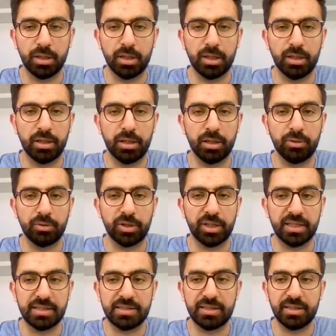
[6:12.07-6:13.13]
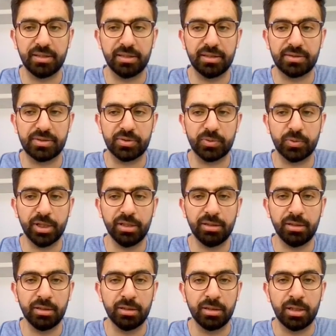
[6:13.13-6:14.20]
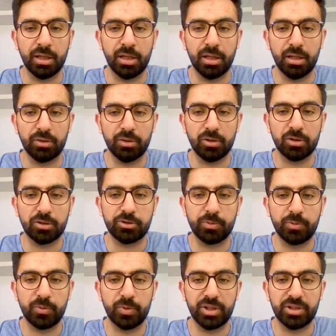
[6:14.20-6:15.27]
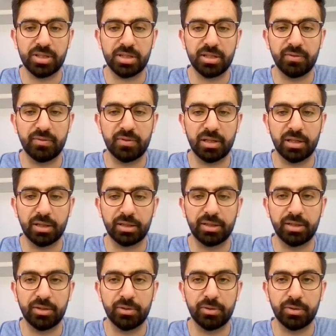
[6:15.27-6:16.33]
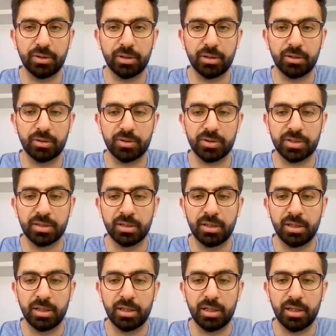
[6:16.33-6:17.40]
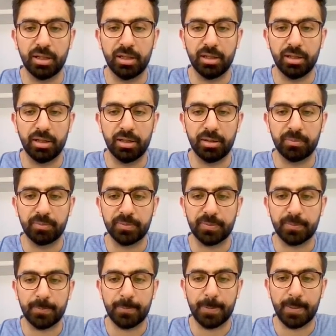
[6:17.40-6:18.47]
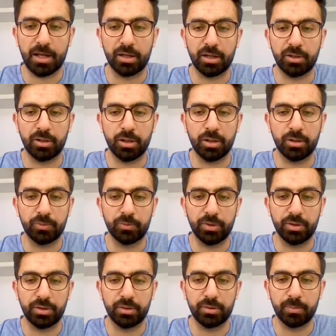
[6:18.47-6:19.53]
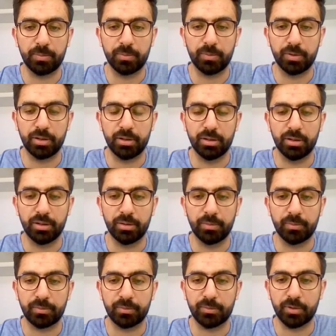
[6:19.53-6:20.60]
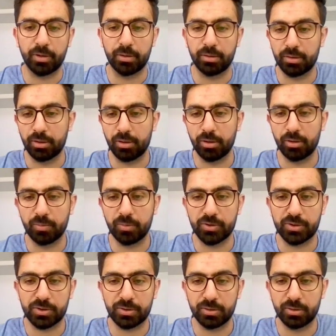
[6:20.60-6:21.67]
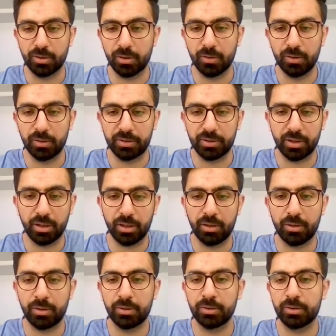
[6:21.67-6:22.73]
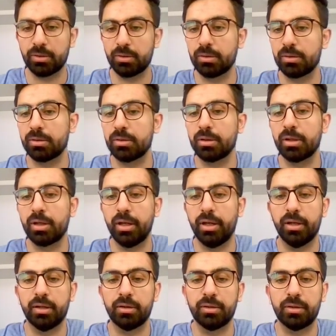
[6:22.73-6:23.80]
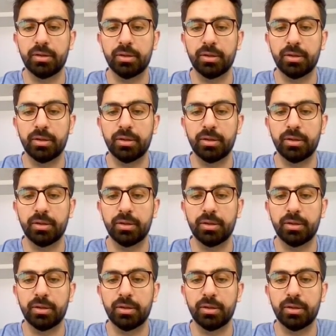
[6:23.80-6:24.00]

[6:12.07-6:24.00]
and now you can see it's red. And also we received like here in the logs um, a card with um, almost gold color, and